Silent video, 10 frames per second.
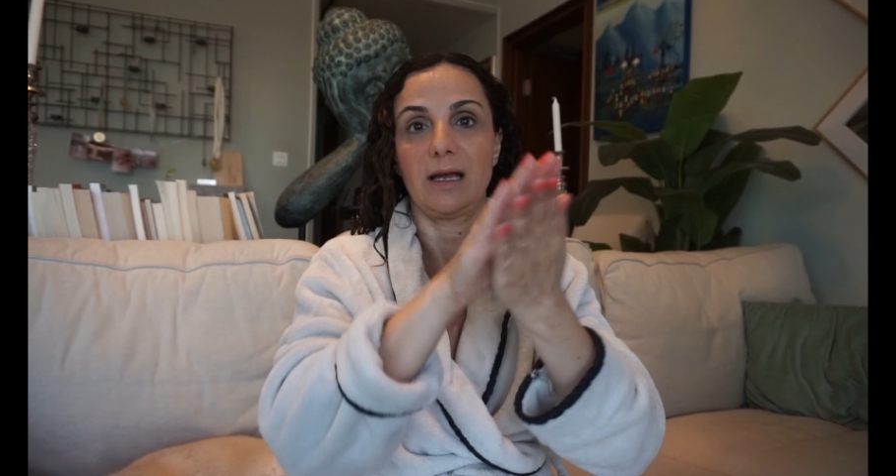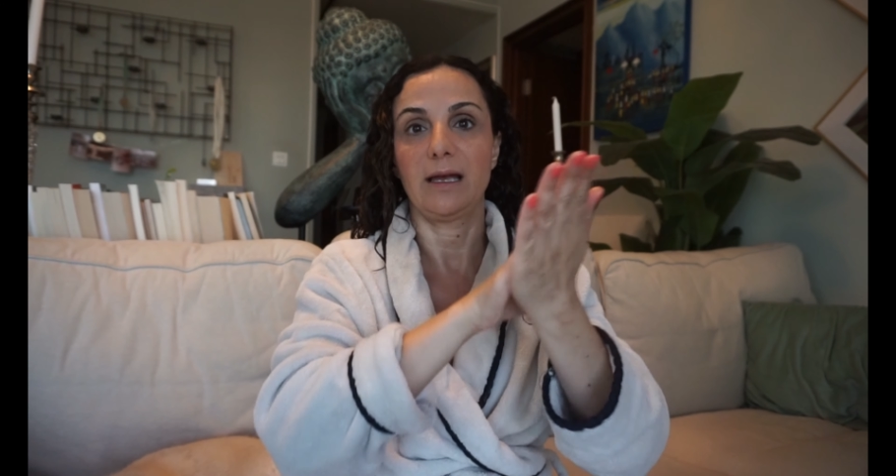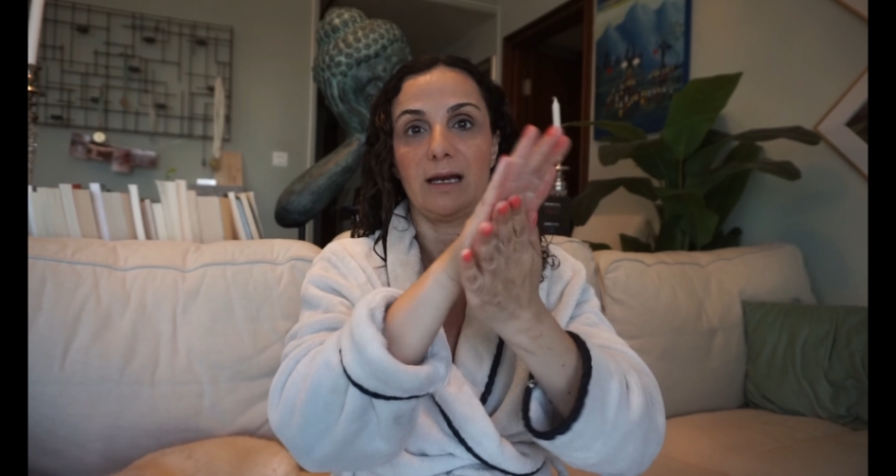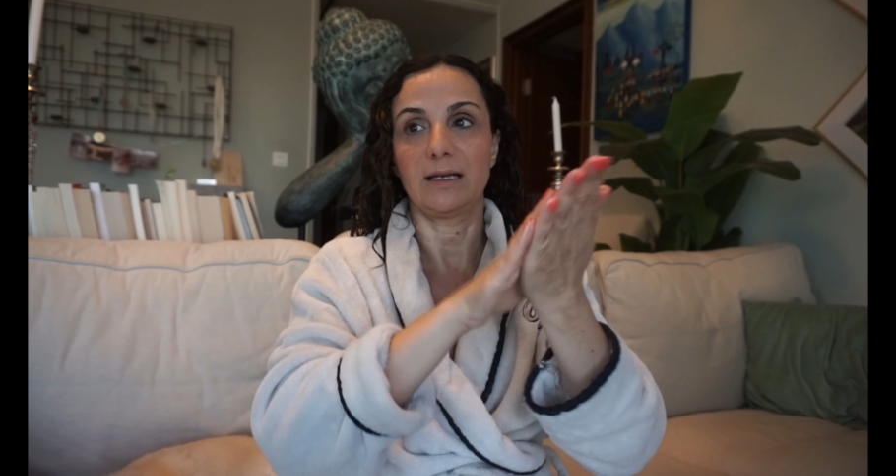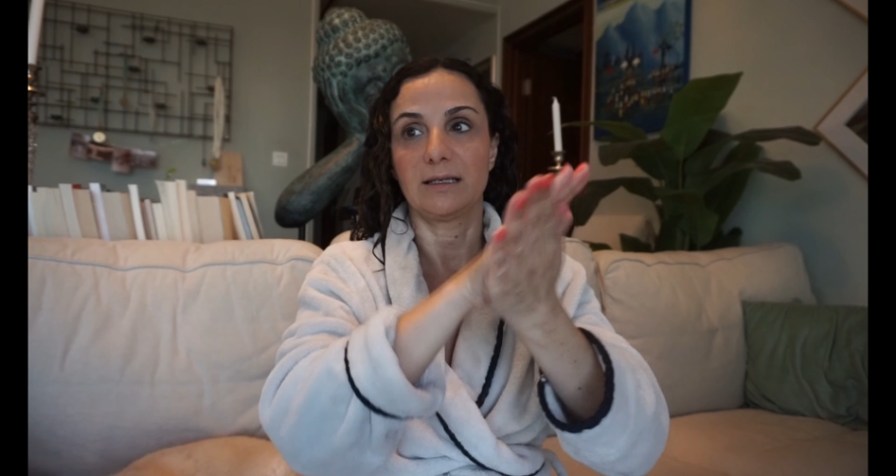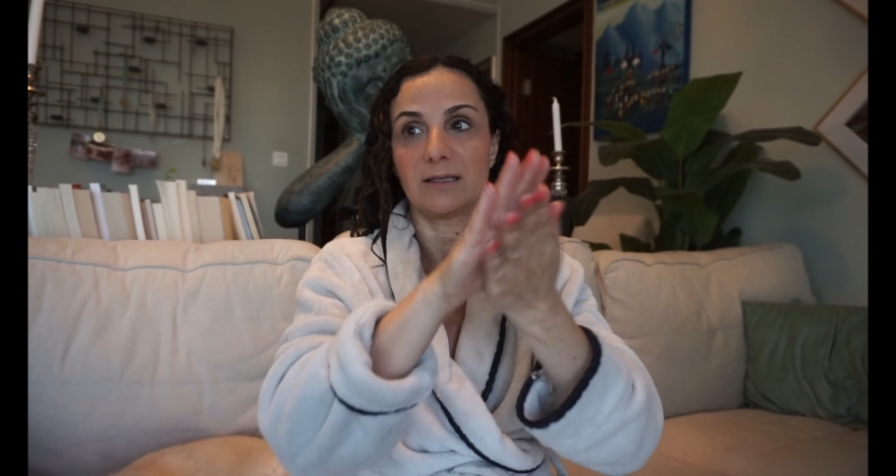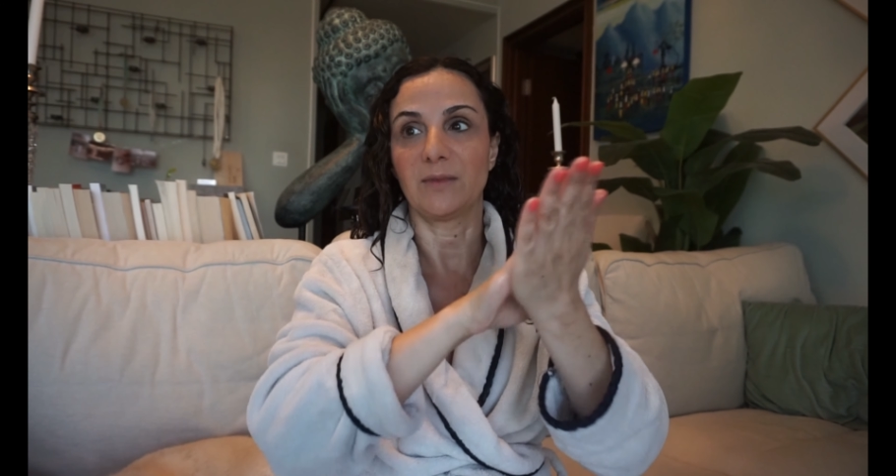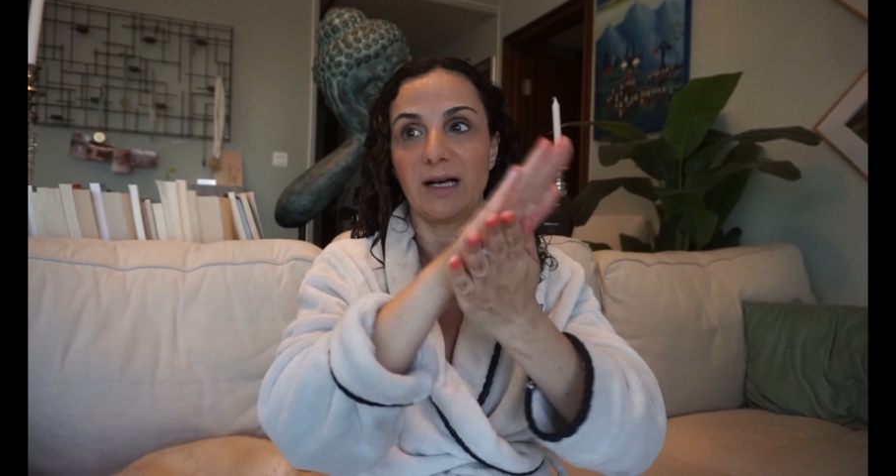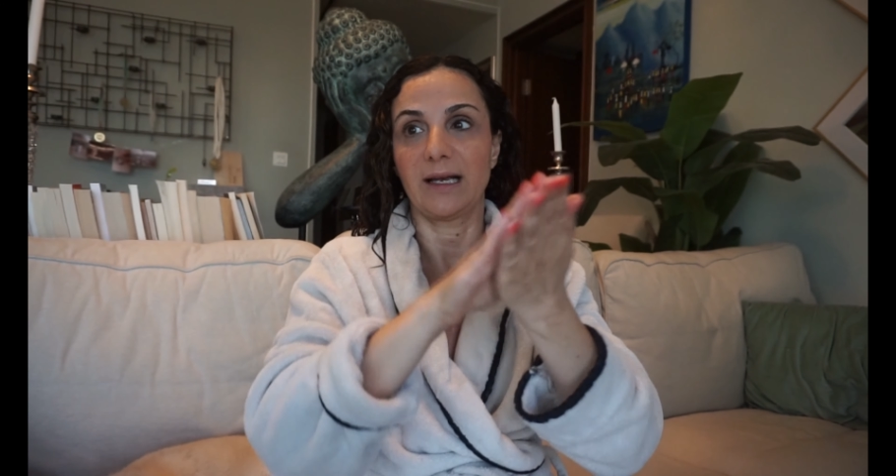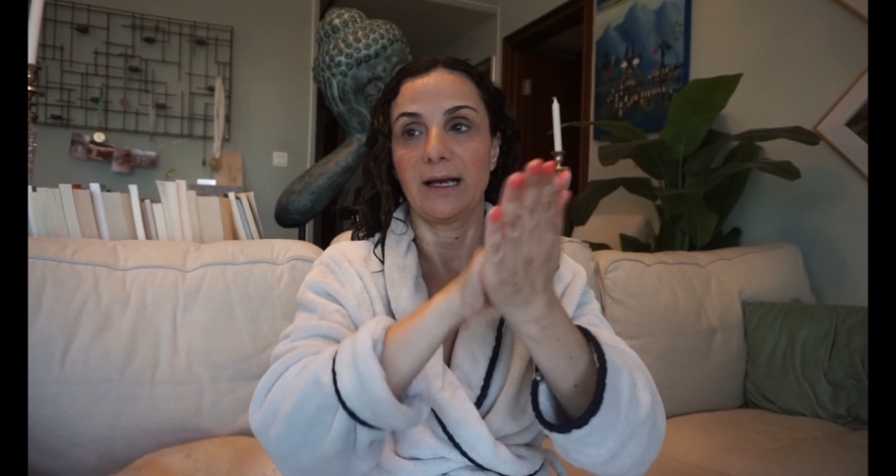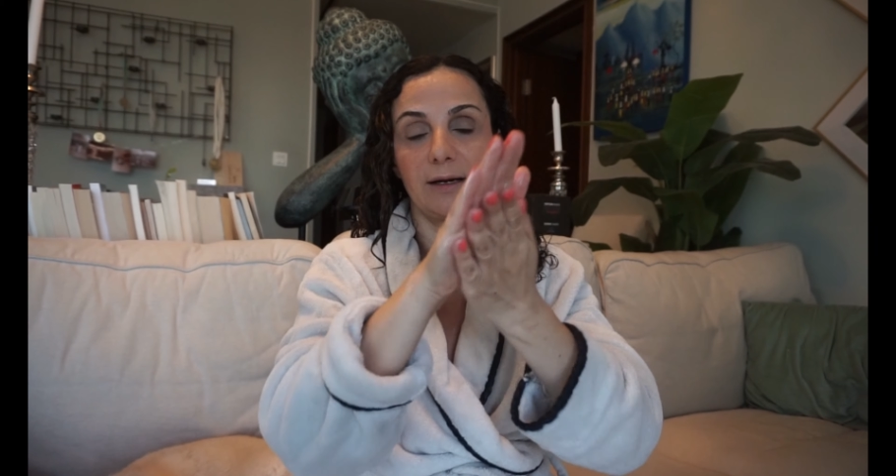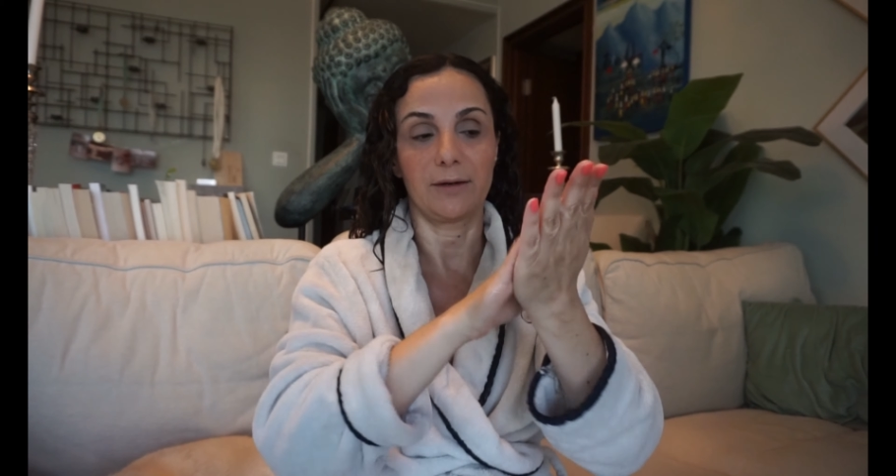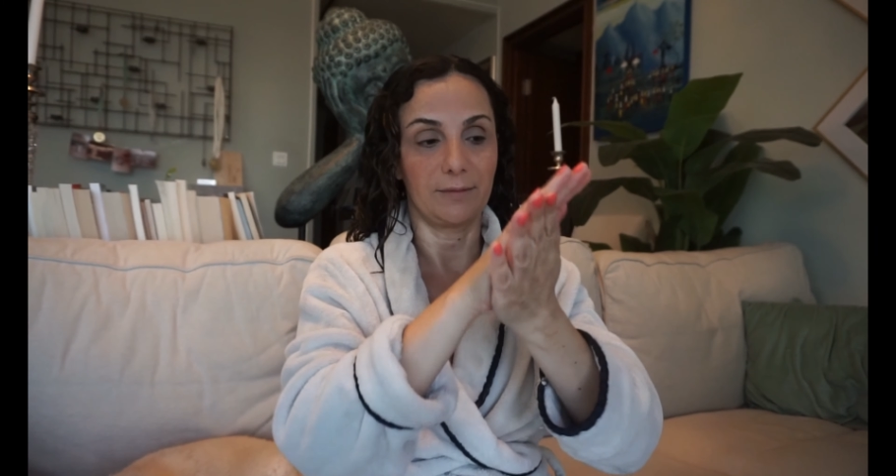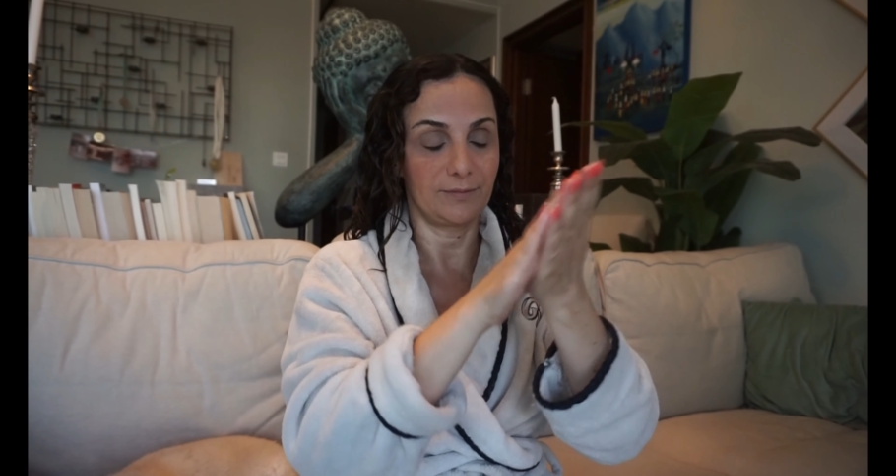it into my hair.